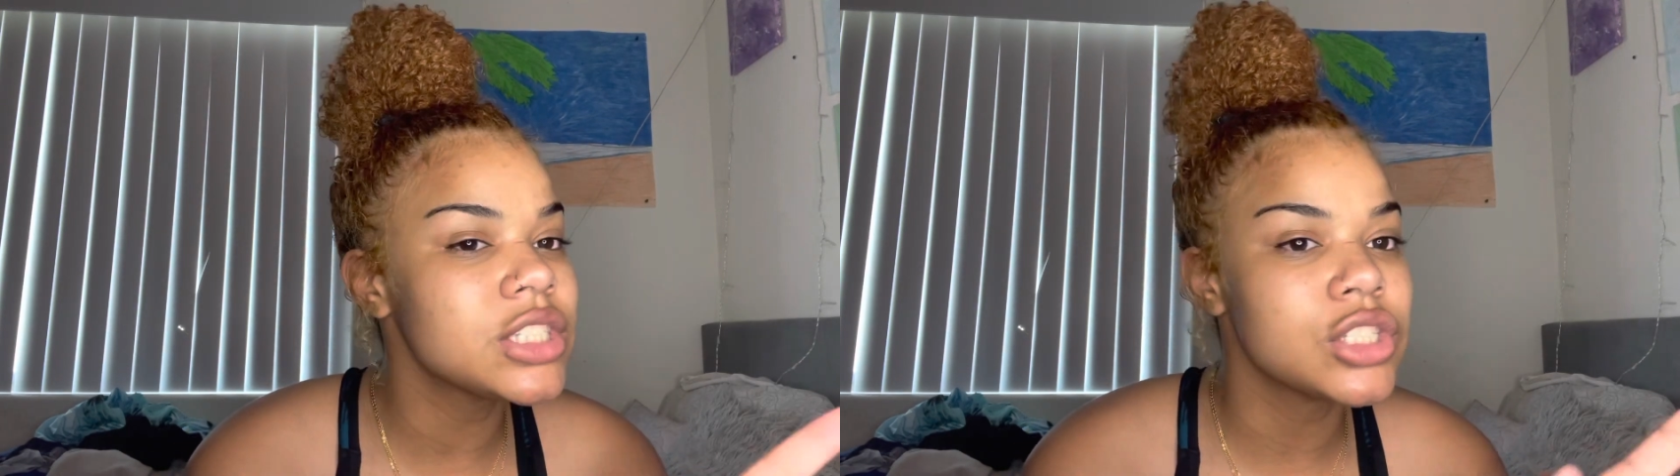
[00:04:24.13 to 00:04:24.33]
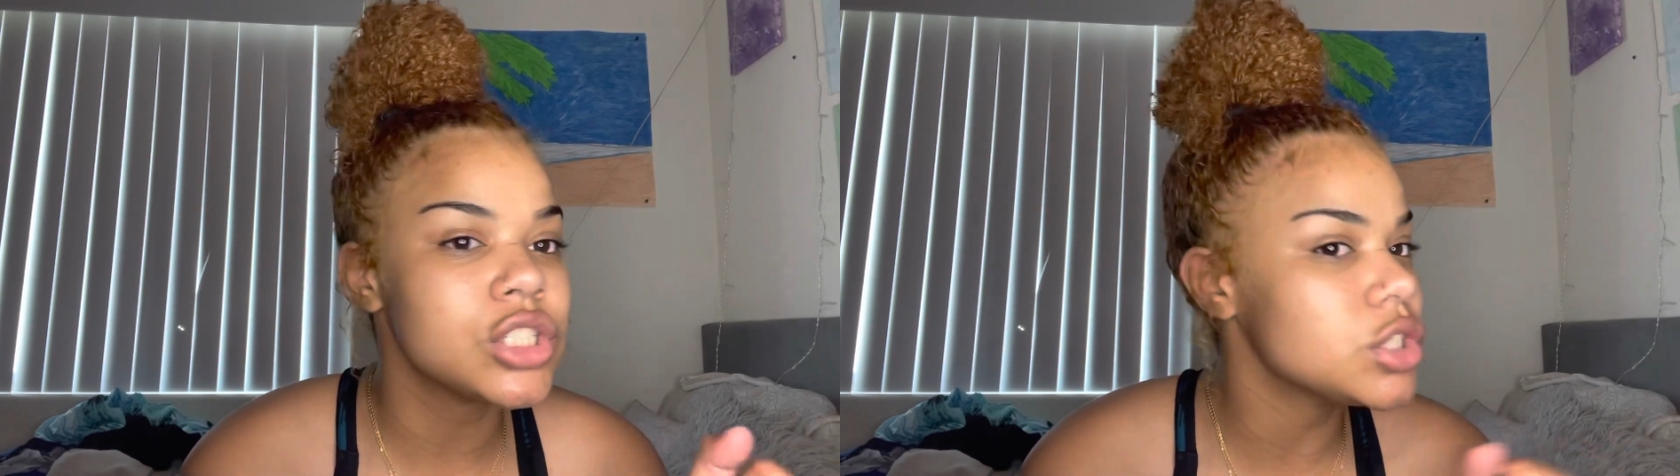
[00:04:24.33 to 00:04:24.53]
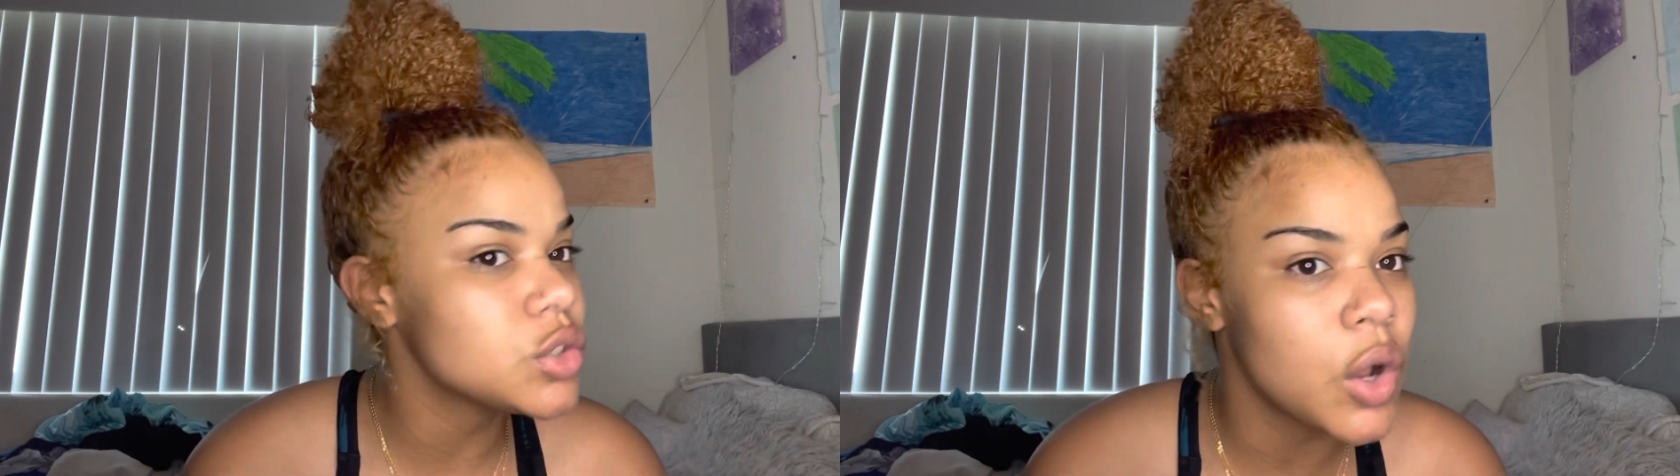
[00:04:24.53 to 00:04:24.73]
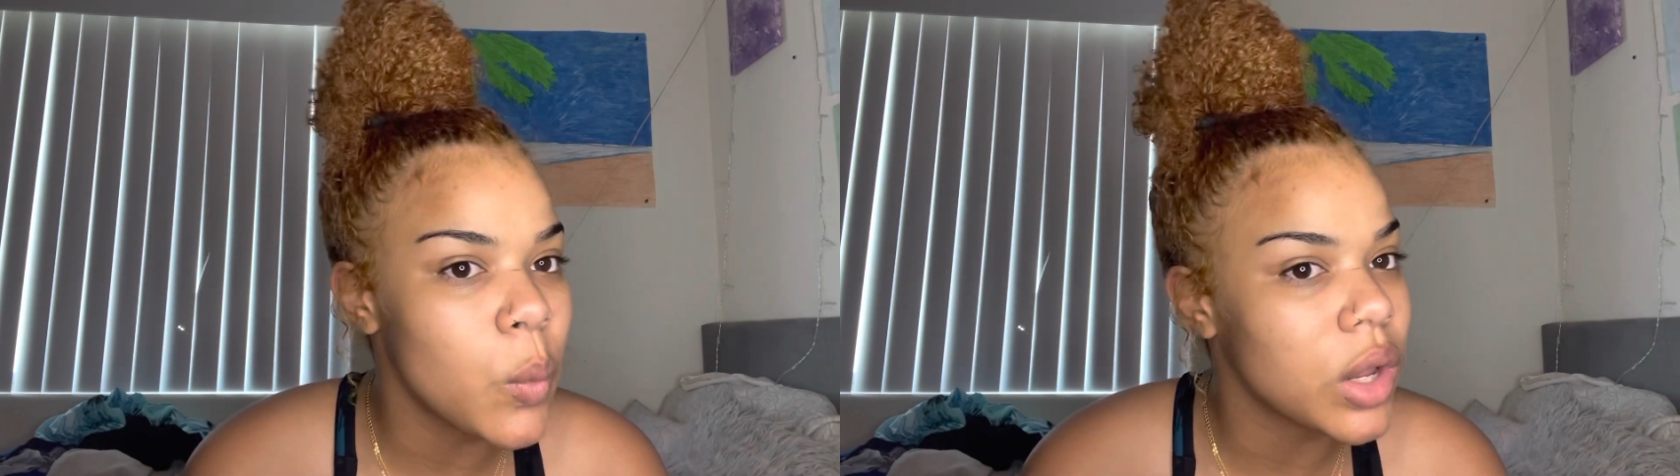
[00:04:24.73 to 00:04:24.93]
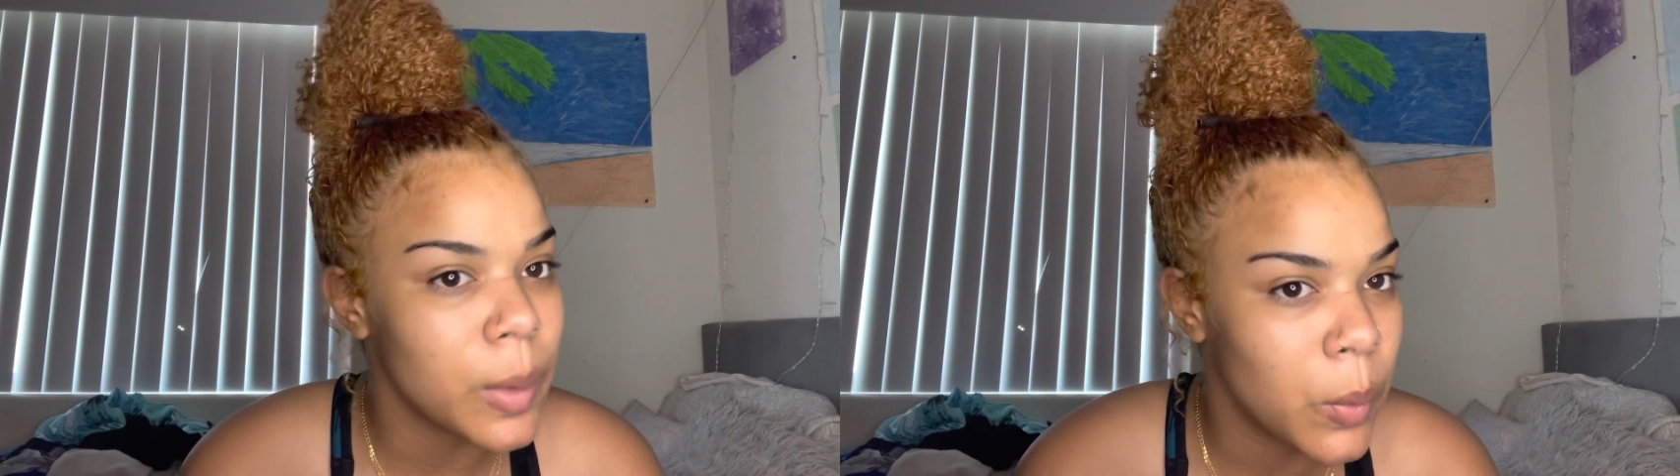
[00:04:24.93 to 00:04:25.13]
you don't
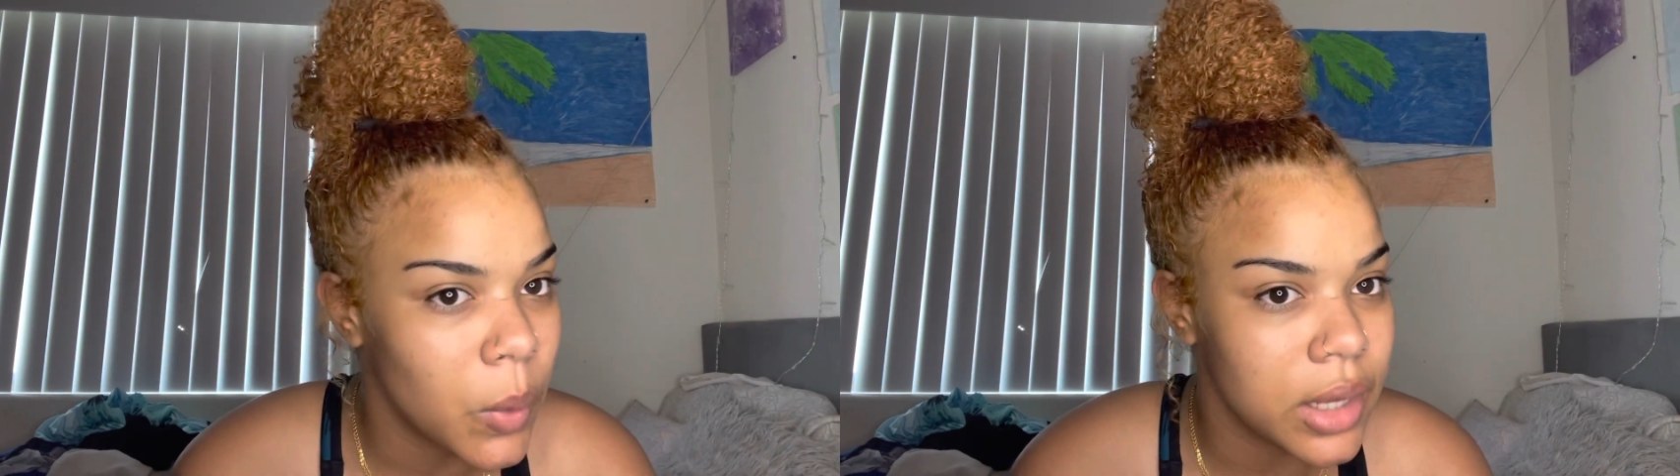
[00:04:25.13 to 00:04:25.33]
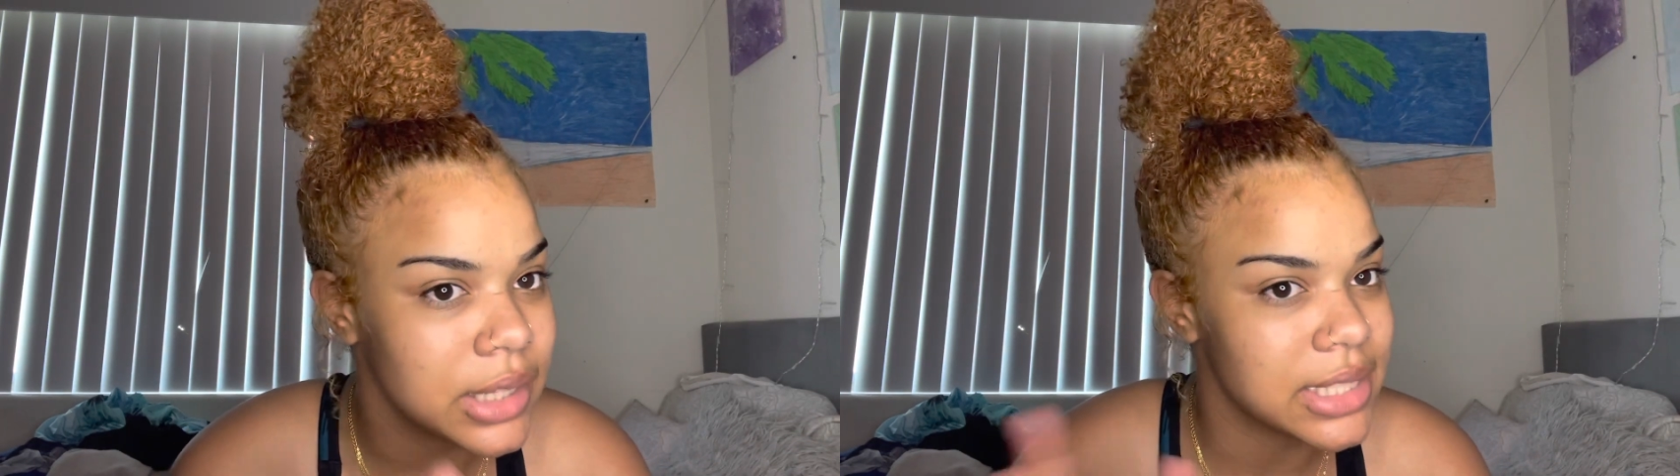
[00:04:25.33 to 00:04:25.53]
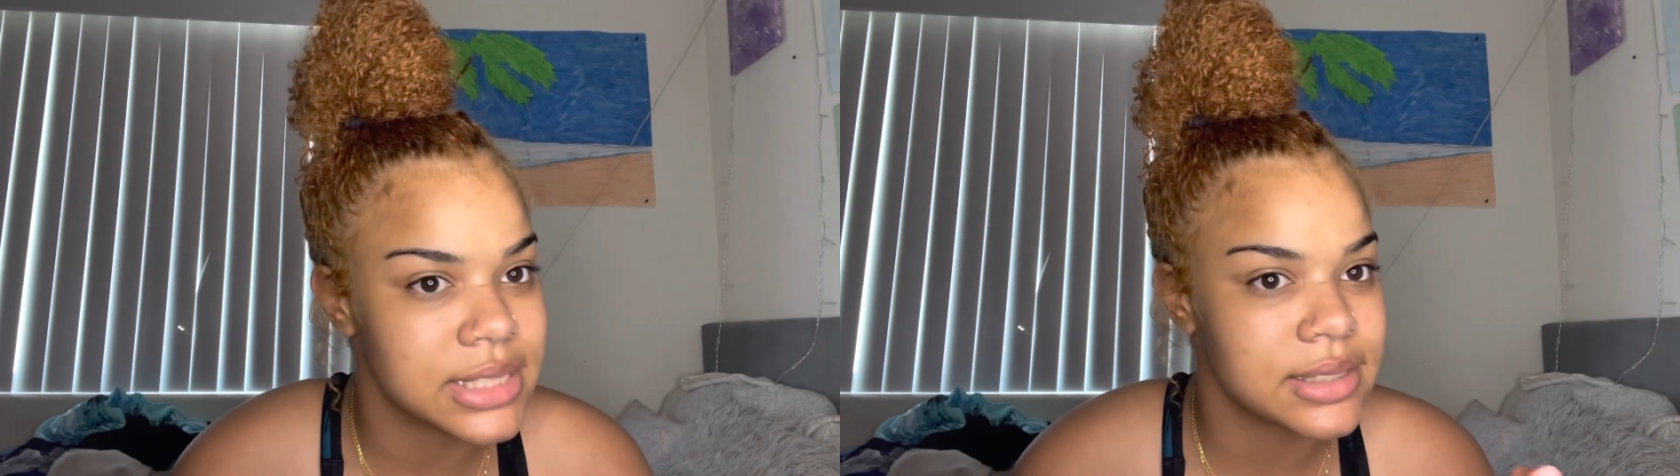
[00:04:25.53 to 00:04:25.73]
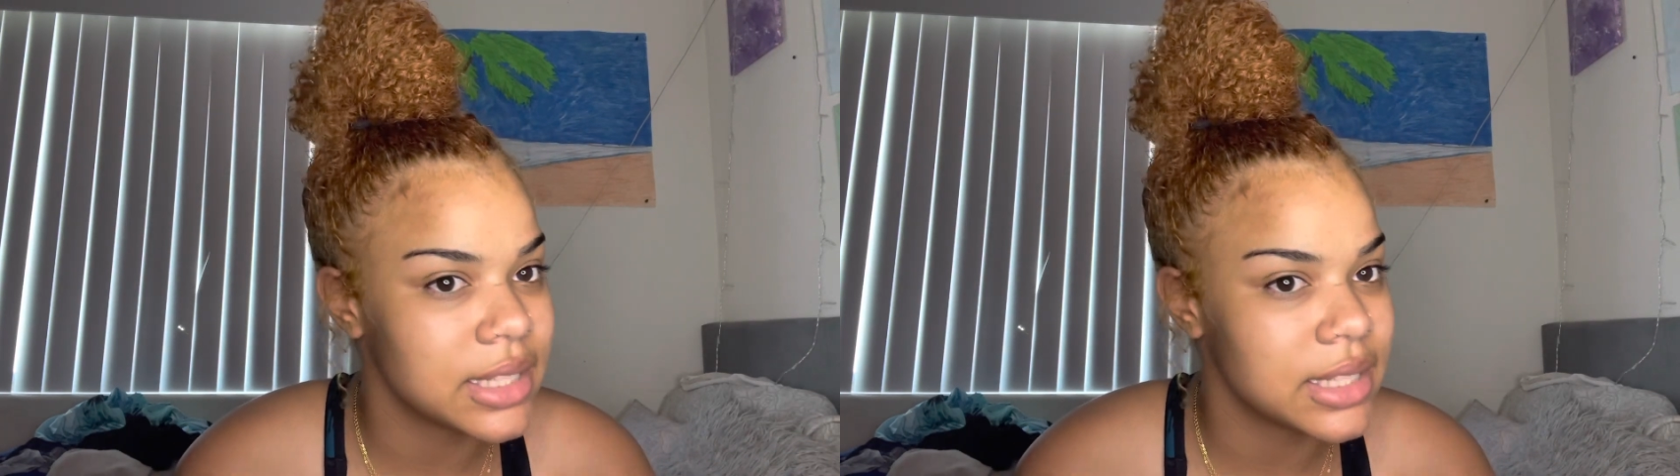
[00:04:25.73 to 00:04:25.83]
want a boy that's